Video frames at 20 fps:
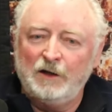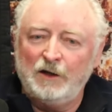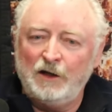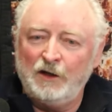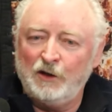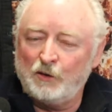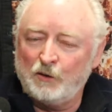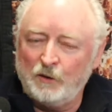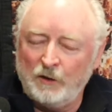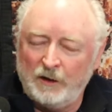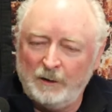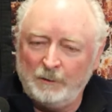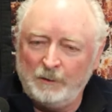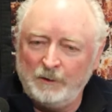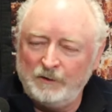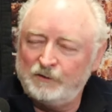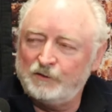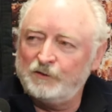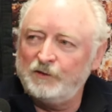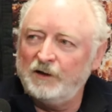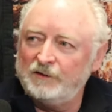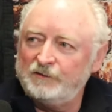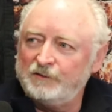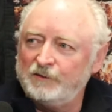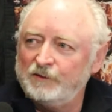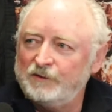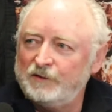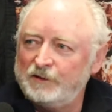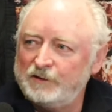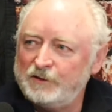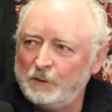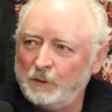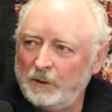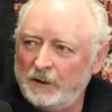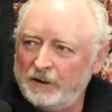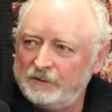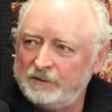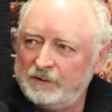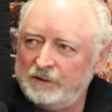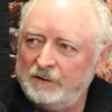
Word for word: incredibly stressful situation.